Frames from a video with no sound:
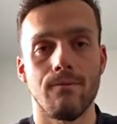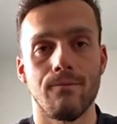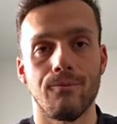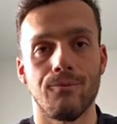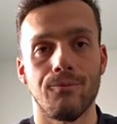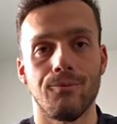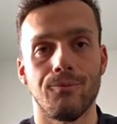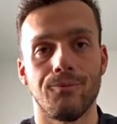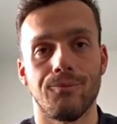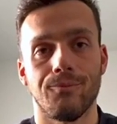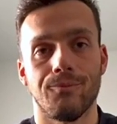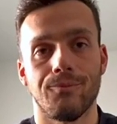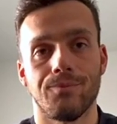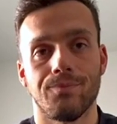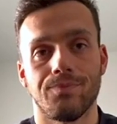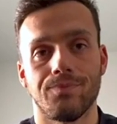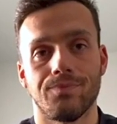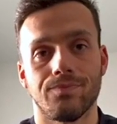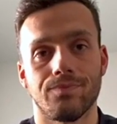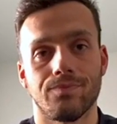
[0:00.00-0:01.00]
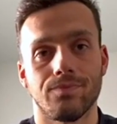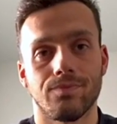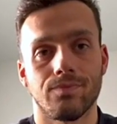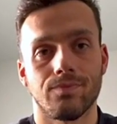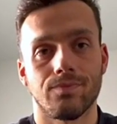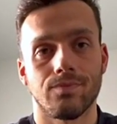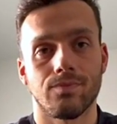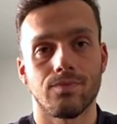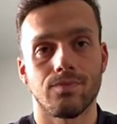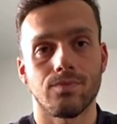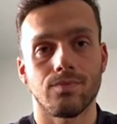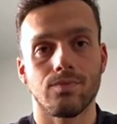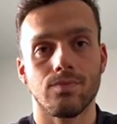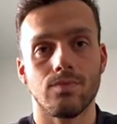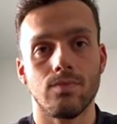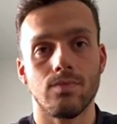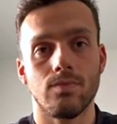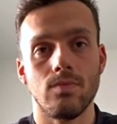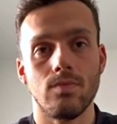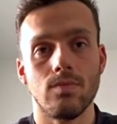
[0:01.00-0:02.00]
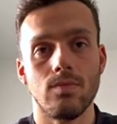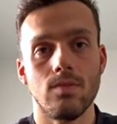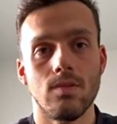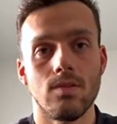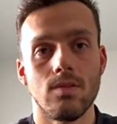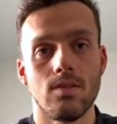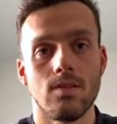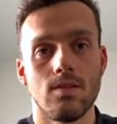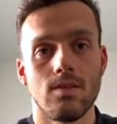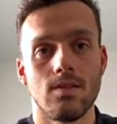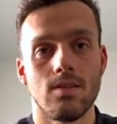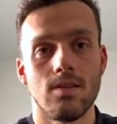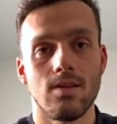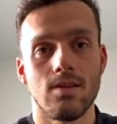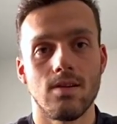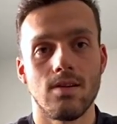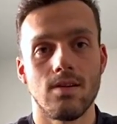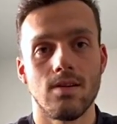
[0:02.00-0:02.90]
Mm-hmm. So, what's your current uh, training routine